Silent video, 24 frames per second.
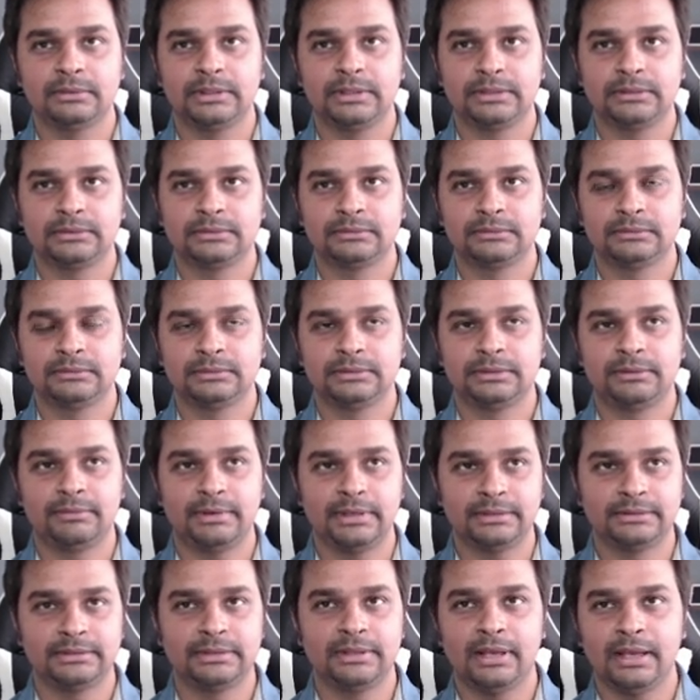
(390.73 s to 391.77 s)
it's the
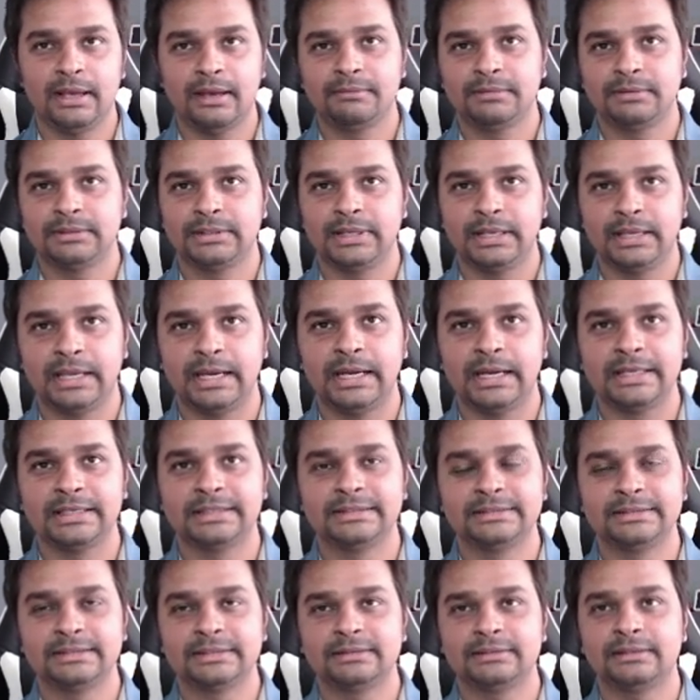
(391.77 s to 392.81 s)
dress they have is like
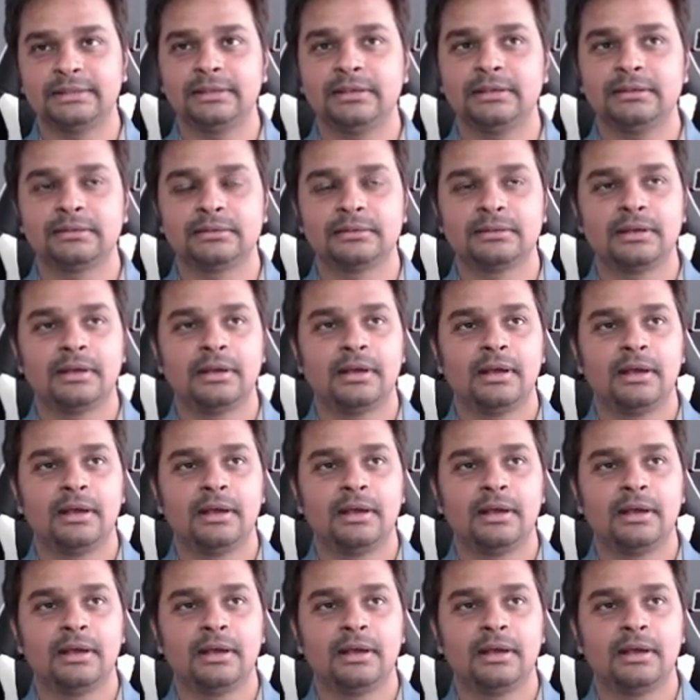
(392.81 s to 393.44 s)
1860s,